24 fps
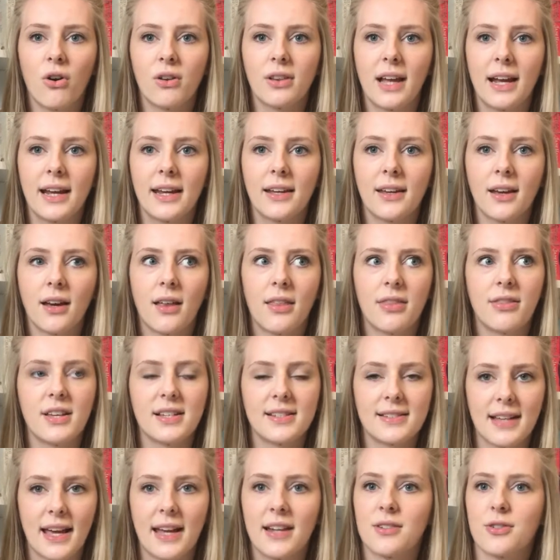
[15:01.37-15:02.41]
like the
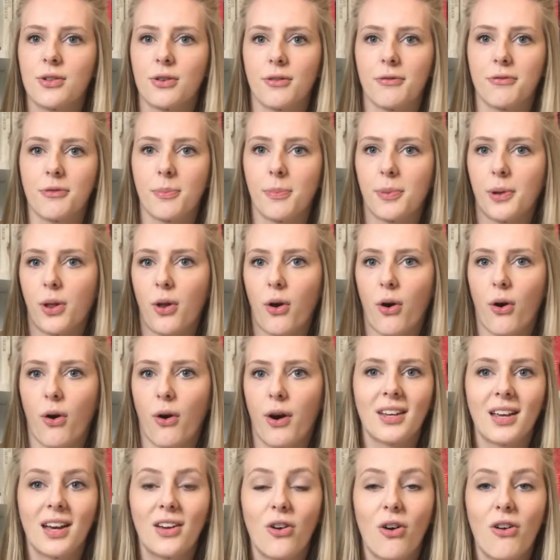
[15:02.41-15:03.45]
centre of the plot.
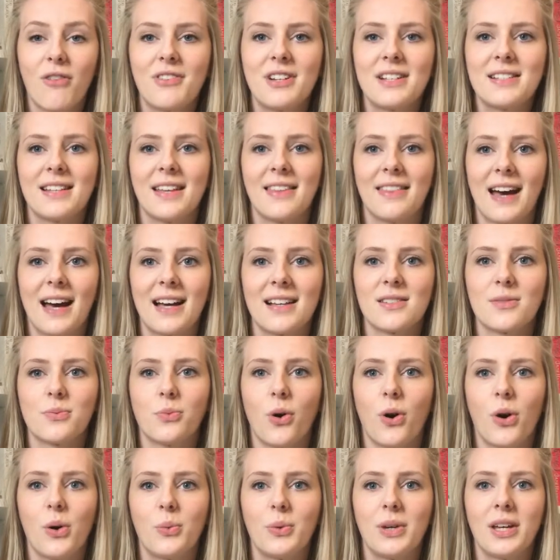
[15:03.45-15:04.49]
And obviously that's
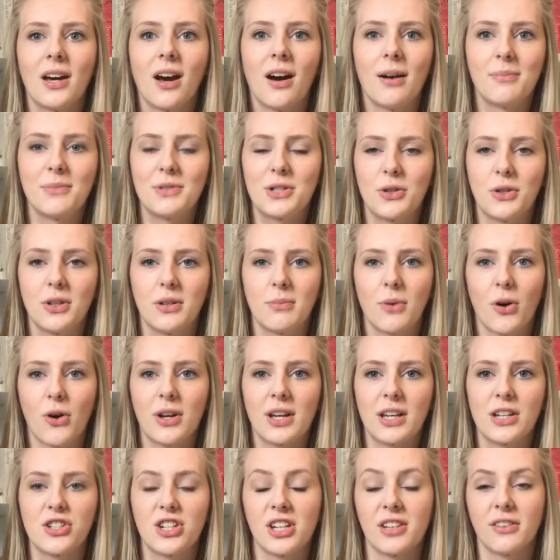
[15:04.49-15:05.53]
what we come to in
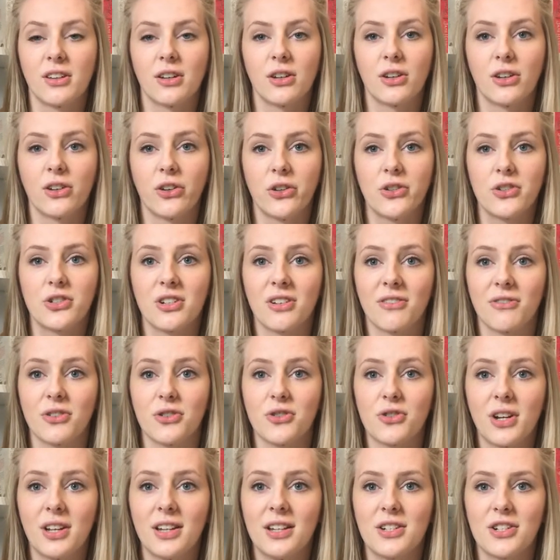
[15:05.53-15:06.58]
Mockingjay in the conclusion of the
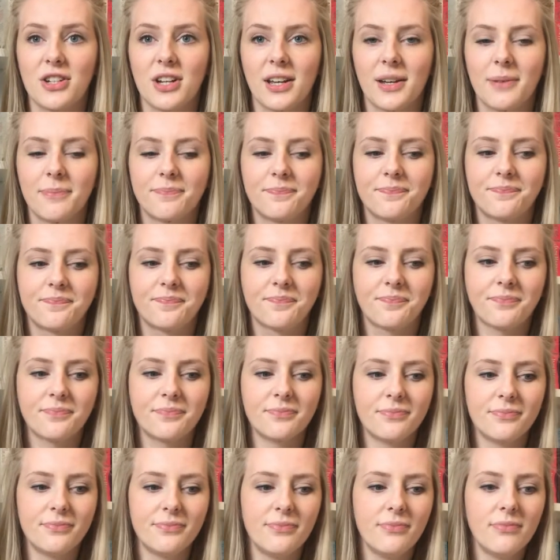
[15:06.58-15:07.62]
trilogy.
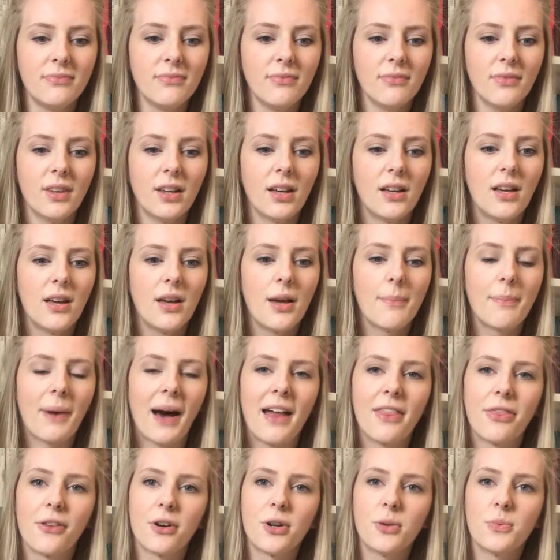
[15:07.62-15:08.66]
But I
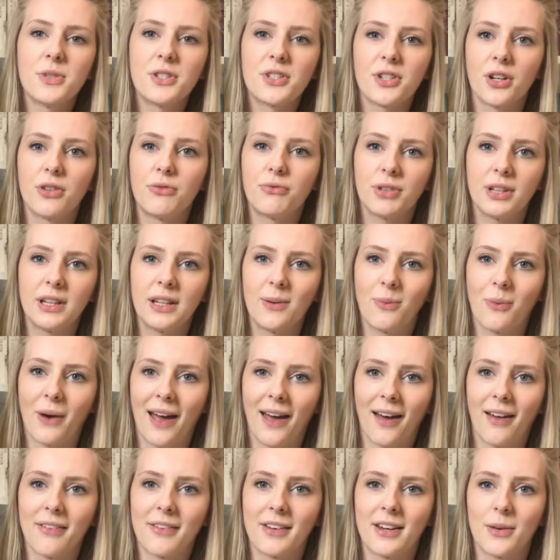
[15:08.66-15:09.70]
thought it was done really
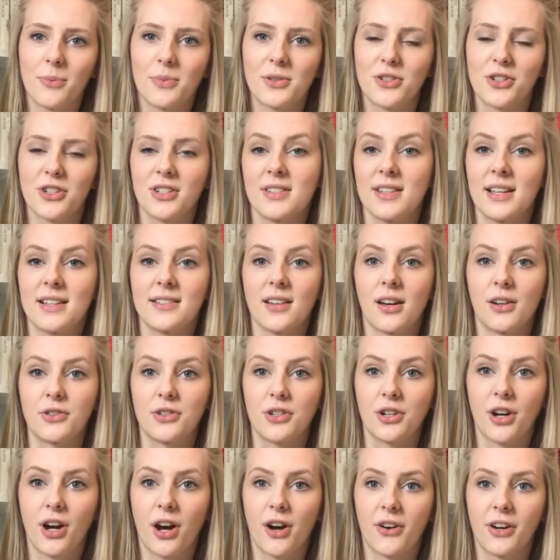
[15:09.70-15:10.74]
well, that it was just this
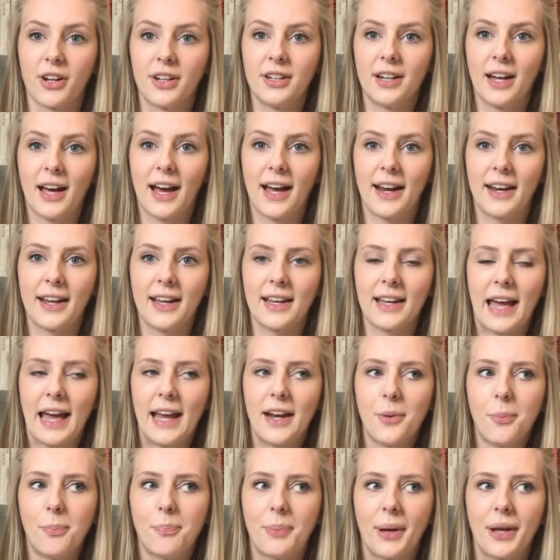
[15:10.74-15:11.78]
undercurrent, and it kind
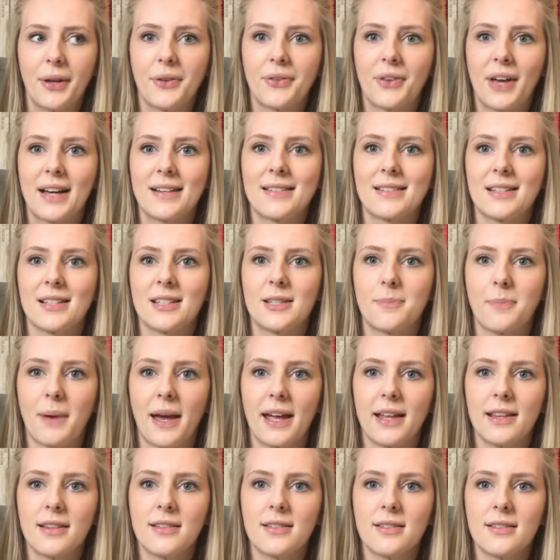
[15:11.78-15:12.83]
of built that
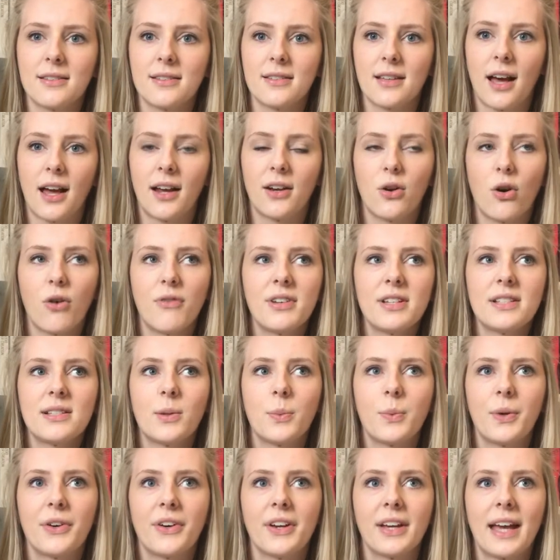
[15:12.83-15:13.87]
suspense. And obviously
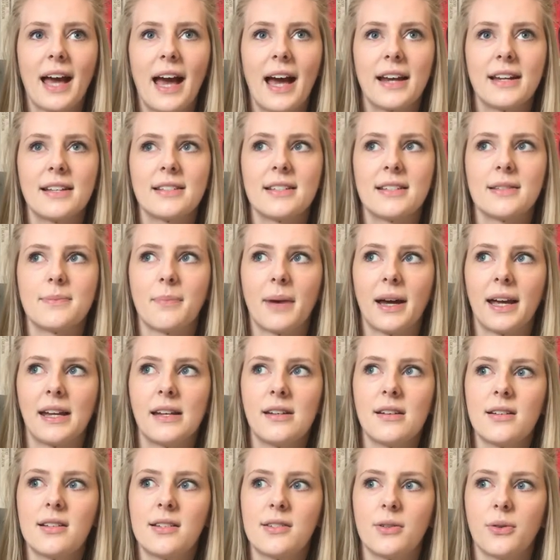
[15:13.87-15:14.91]
we're in Katniss's
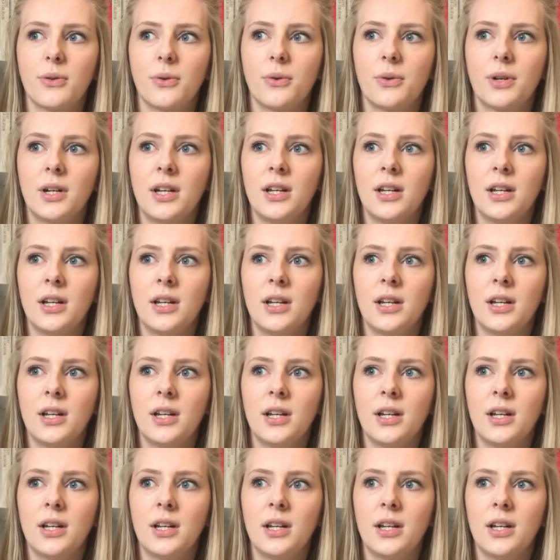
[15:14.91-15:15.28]
mind, so